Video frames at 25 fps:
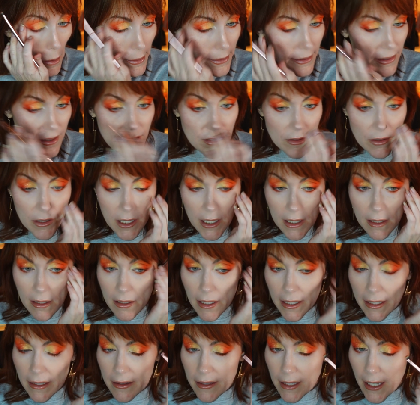I'm doing it
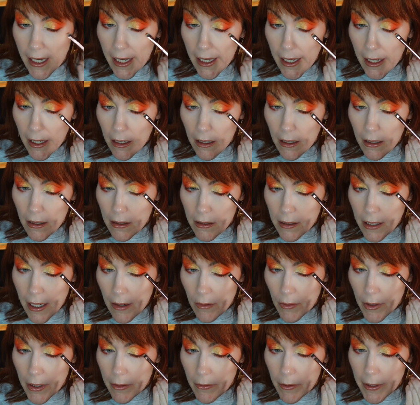like that. That
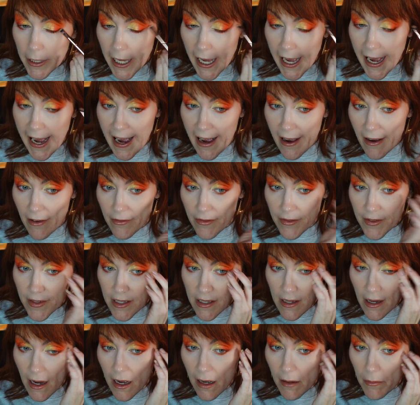way we have
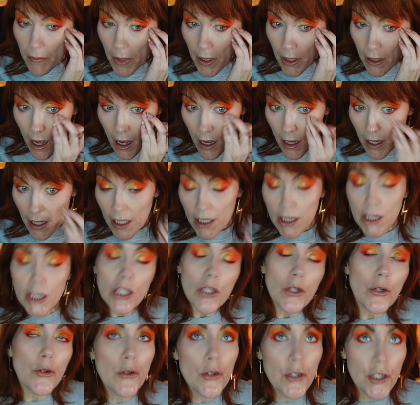some
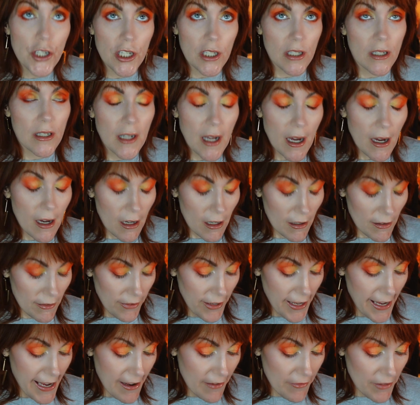illusion of
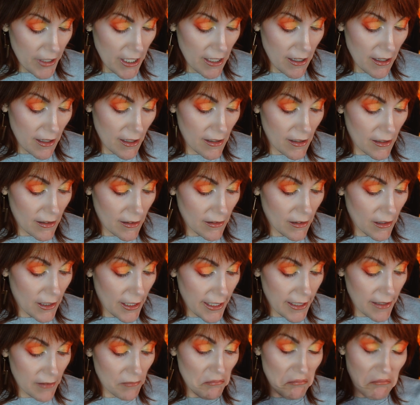having like,
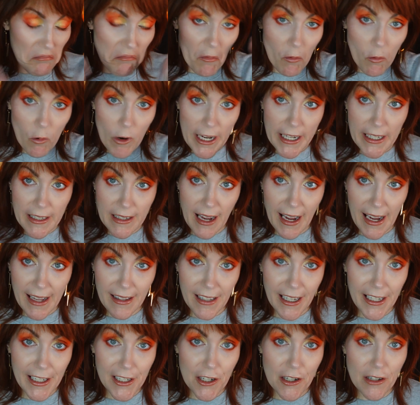winged
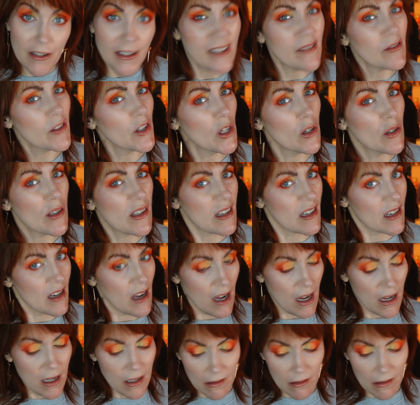eyeliner, even though it's not.